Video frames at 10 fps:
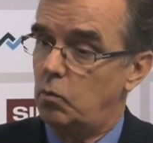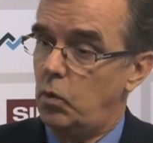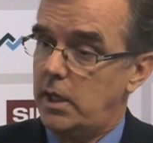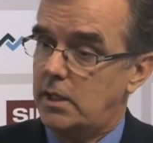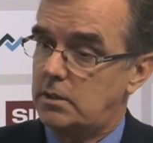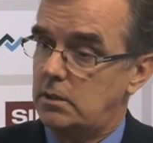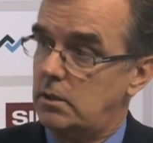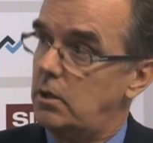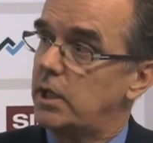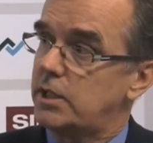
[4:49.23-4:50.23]
We
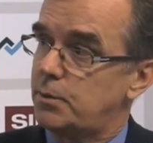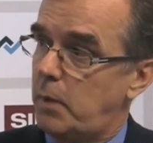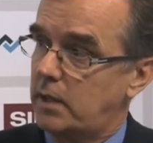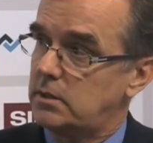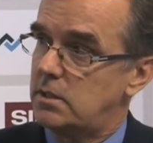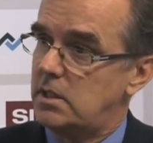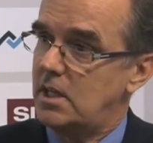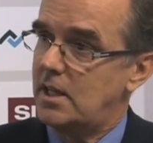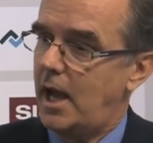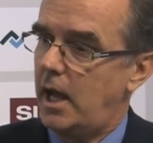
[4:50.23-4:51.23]
continue to expect to
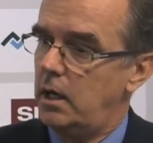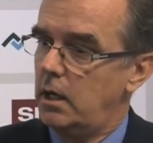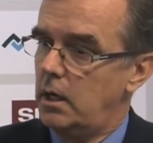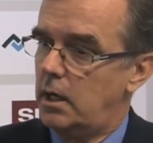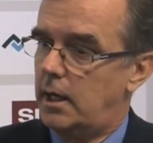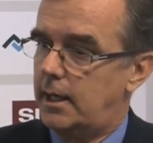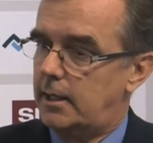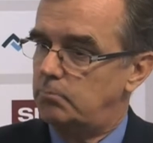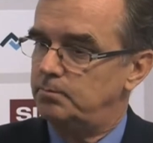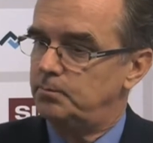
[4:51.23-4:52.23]
see that.
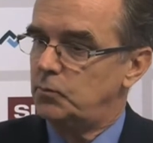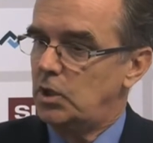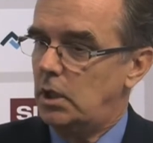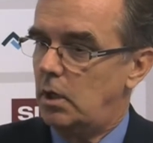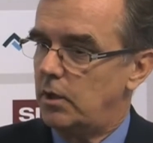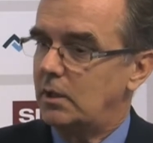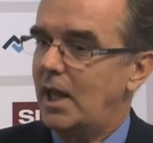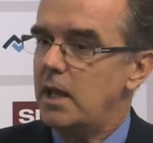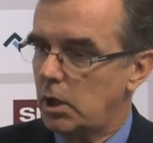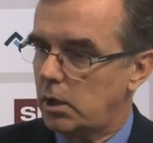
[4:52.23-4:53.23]
The
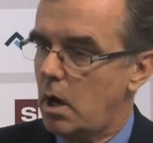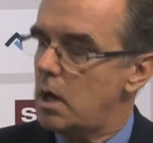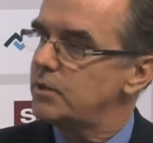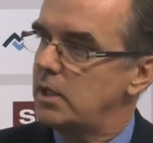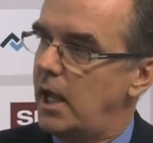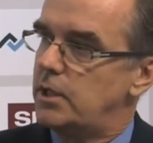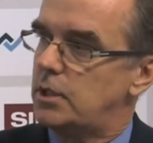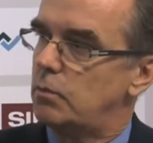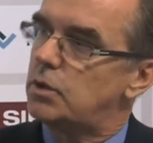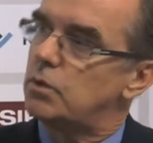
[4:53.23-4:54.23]
labor costs in
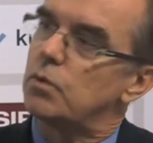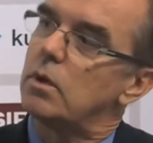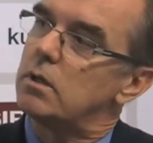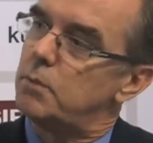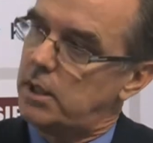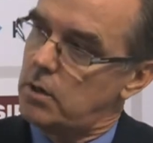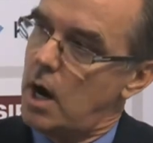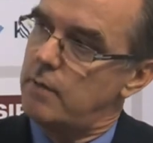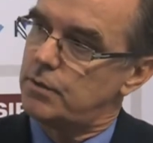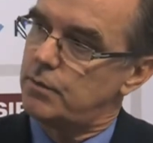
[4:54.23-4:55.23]
Asia, which is one of the big
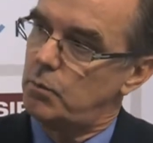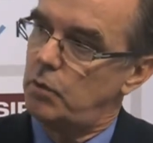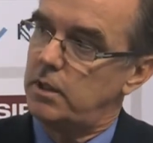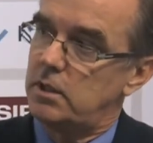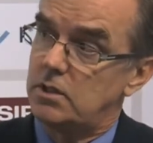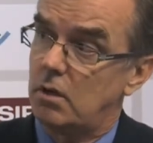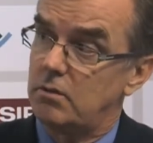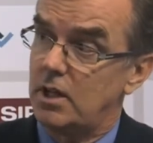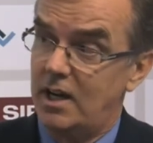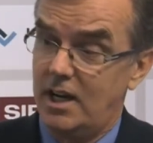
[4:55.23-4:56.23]
drivers for moving things
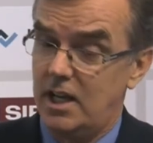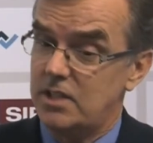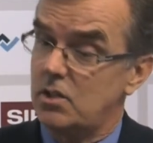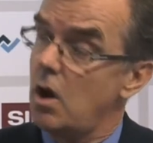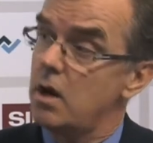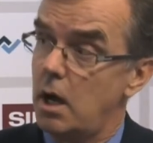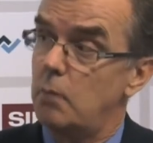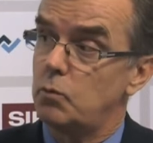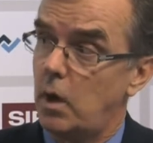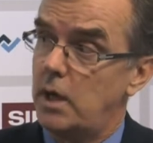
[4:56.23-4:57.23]
over there, it's gone up
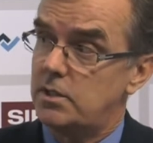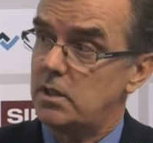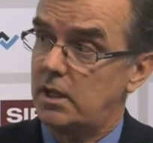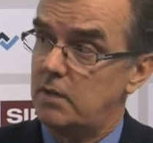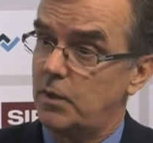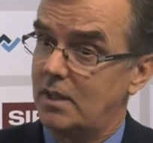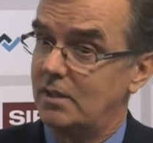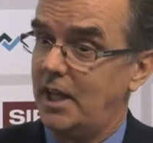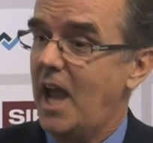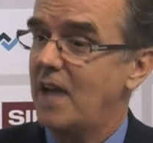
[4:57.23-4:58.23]
quite
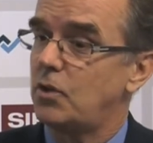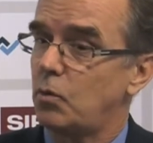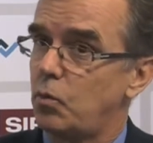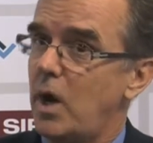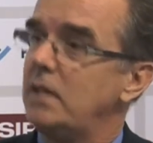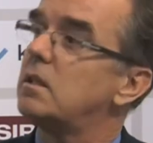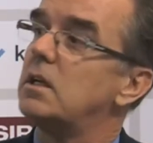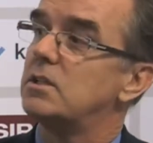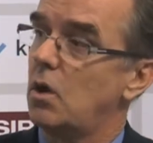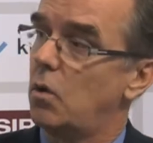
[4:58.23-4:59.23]
significantly, and the rate that
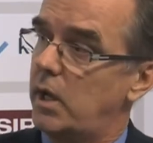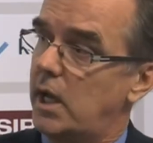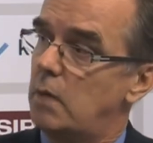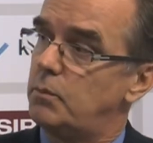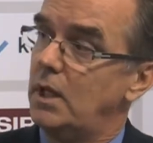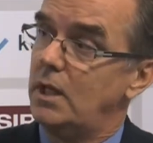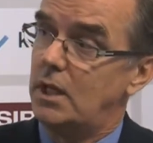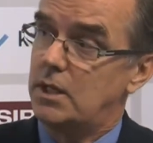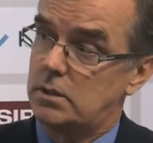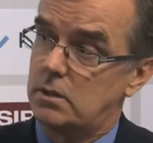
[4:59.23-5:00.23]
it's going up
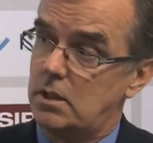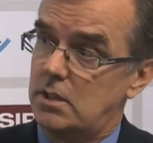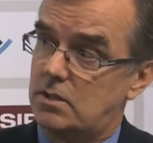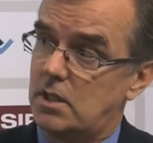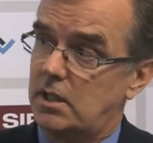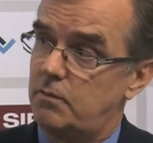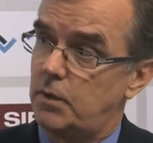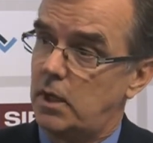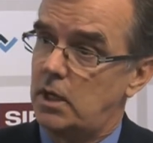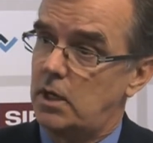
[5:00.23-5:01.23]
is
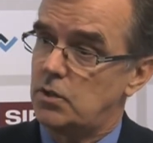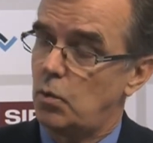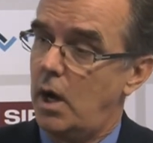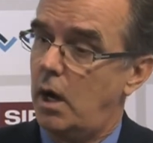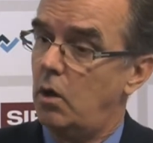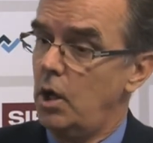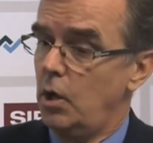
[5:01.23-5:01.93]
significant as well.